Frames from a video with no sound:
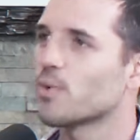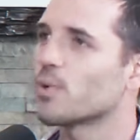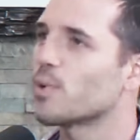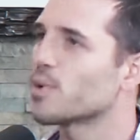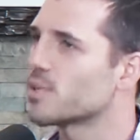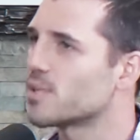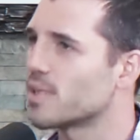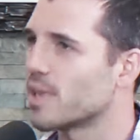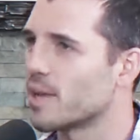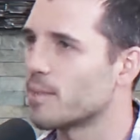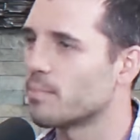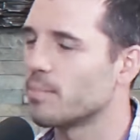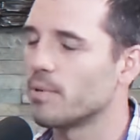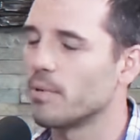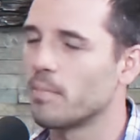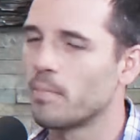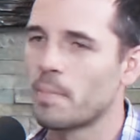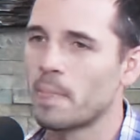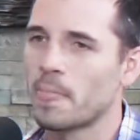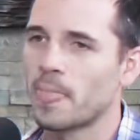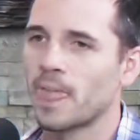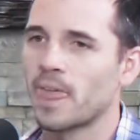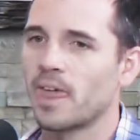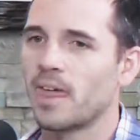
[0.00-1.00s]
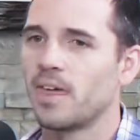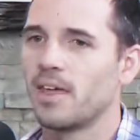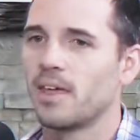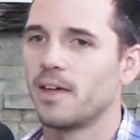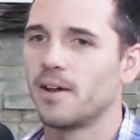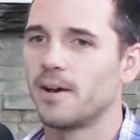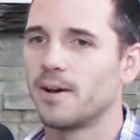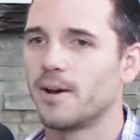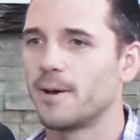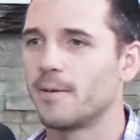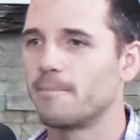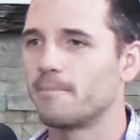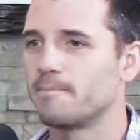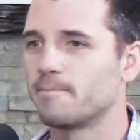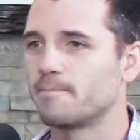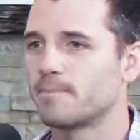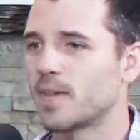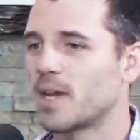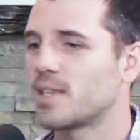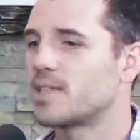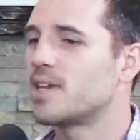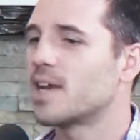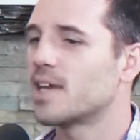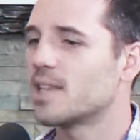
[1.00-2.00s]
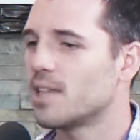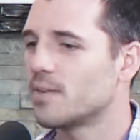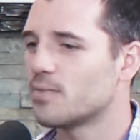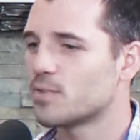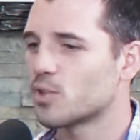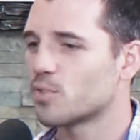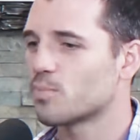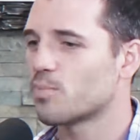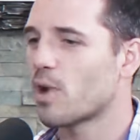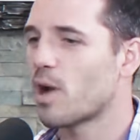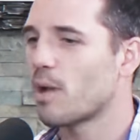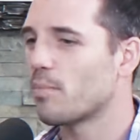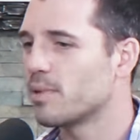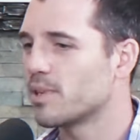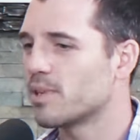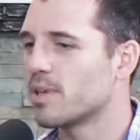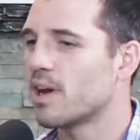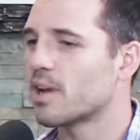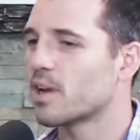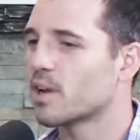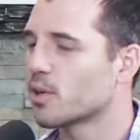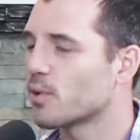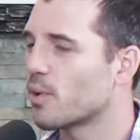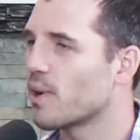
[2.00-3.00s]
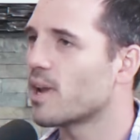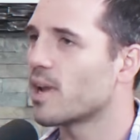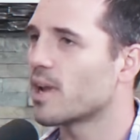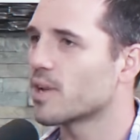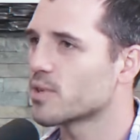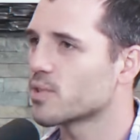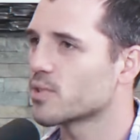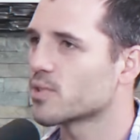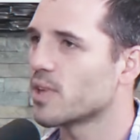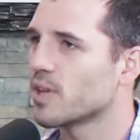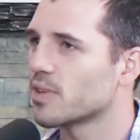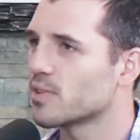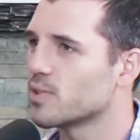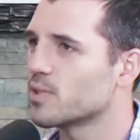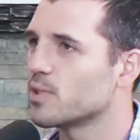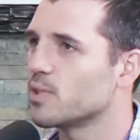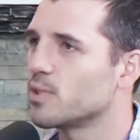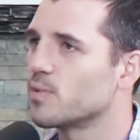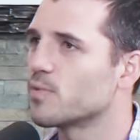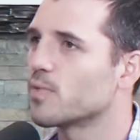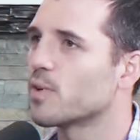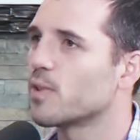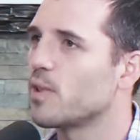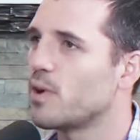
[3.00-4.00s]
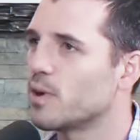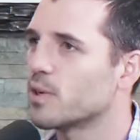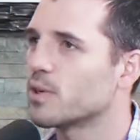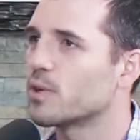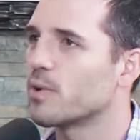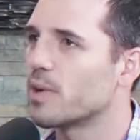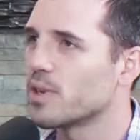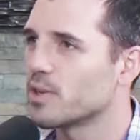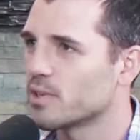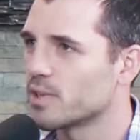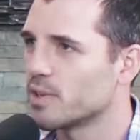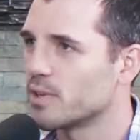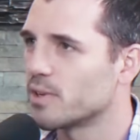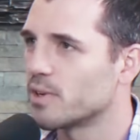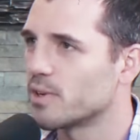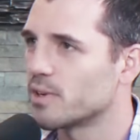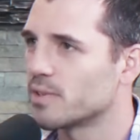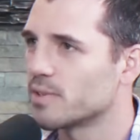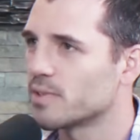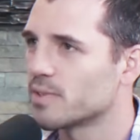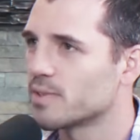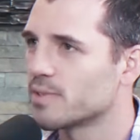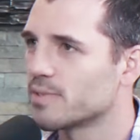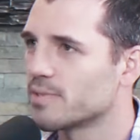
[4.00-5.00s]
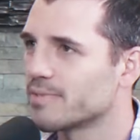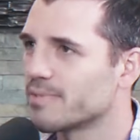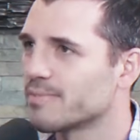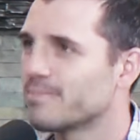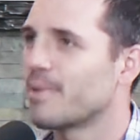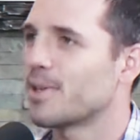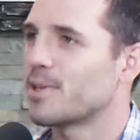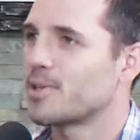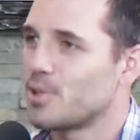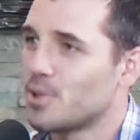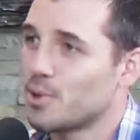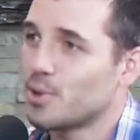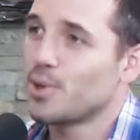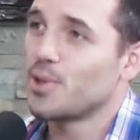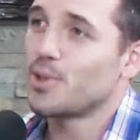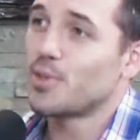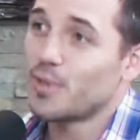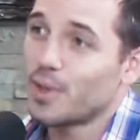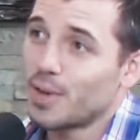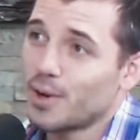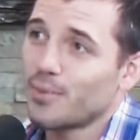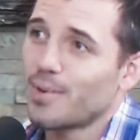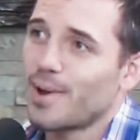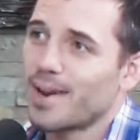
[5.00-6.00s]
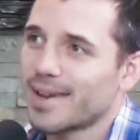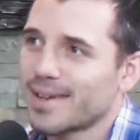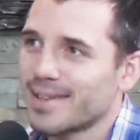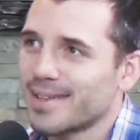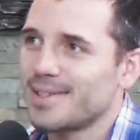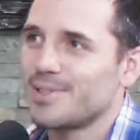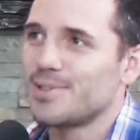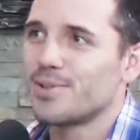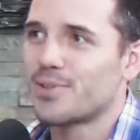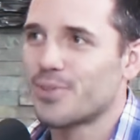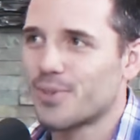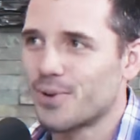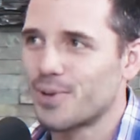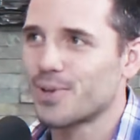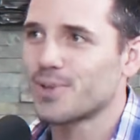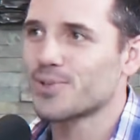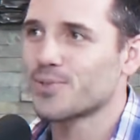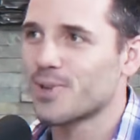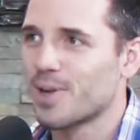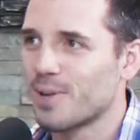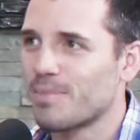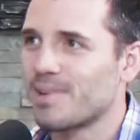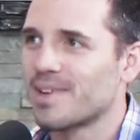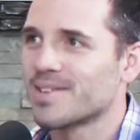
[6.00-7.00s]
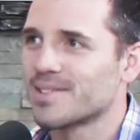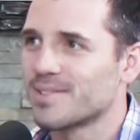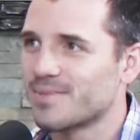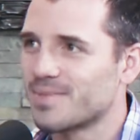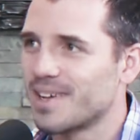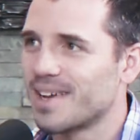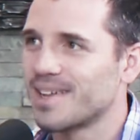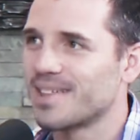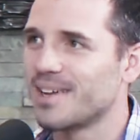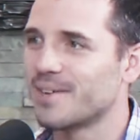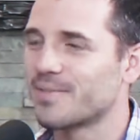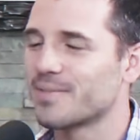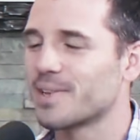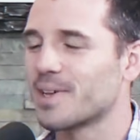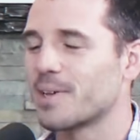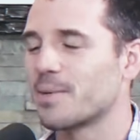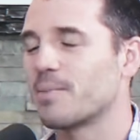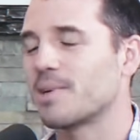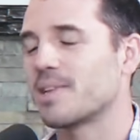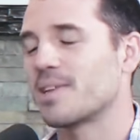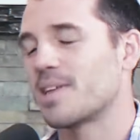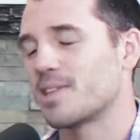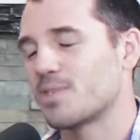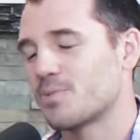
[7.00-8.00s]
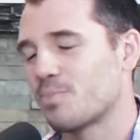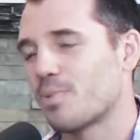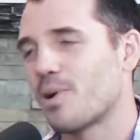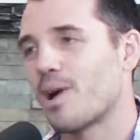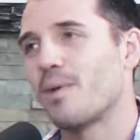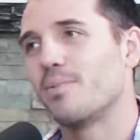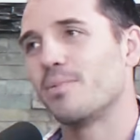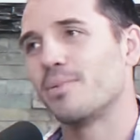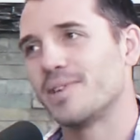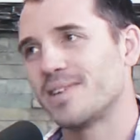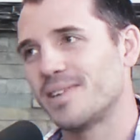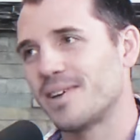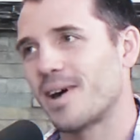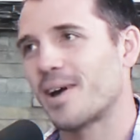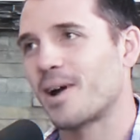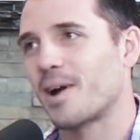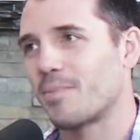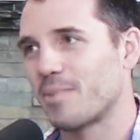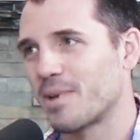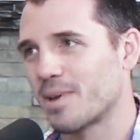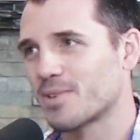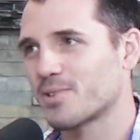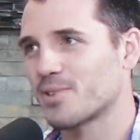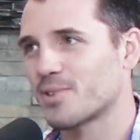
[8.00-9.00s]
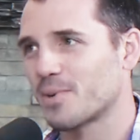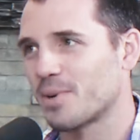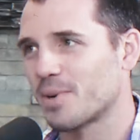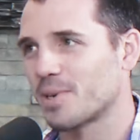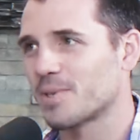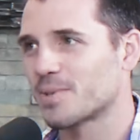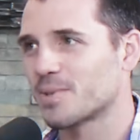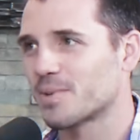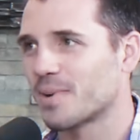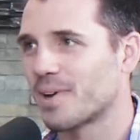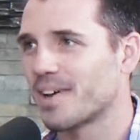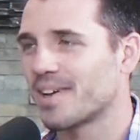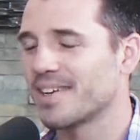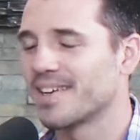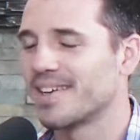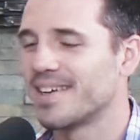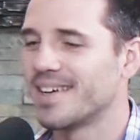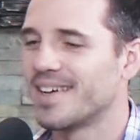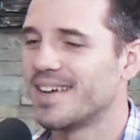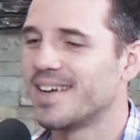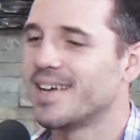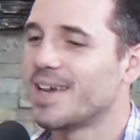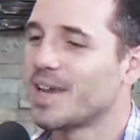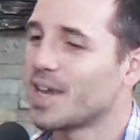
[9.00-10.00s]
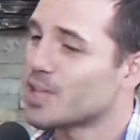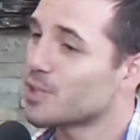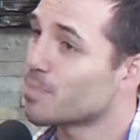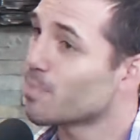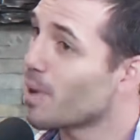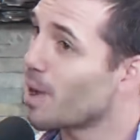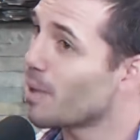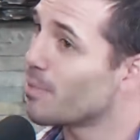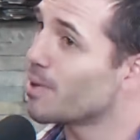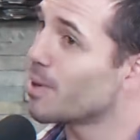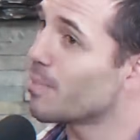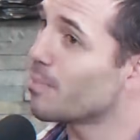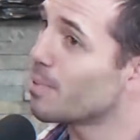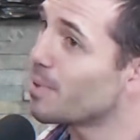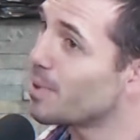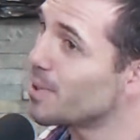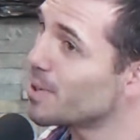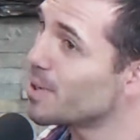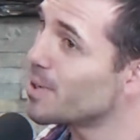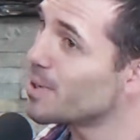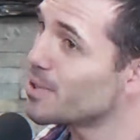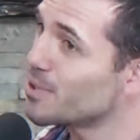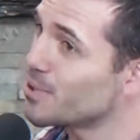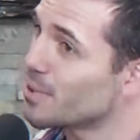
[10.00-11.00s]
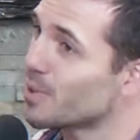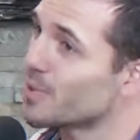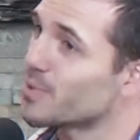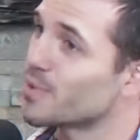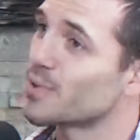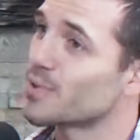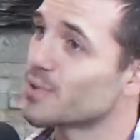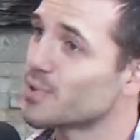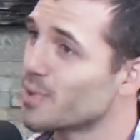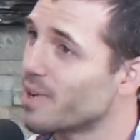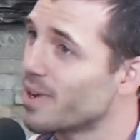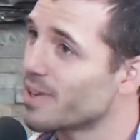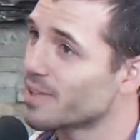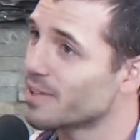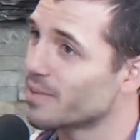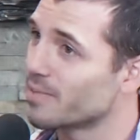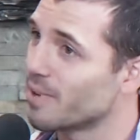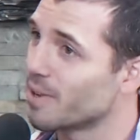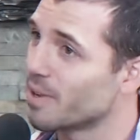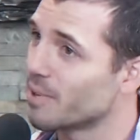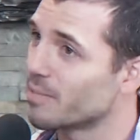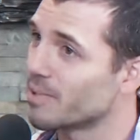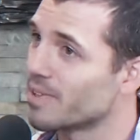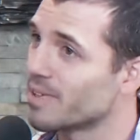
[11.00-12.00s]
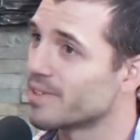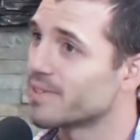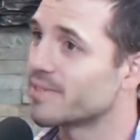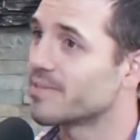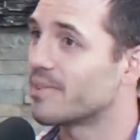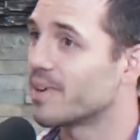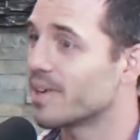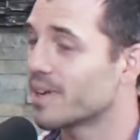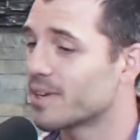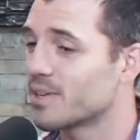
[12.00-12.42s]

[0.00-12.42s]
For example, a deadlift is probably not a great exercise to do for long duration endurance. Like you could theoretically do 30 straight minutes of deadlifting, but it's probably not our best choice, right? It's probably a pretty good choice for strength development, right?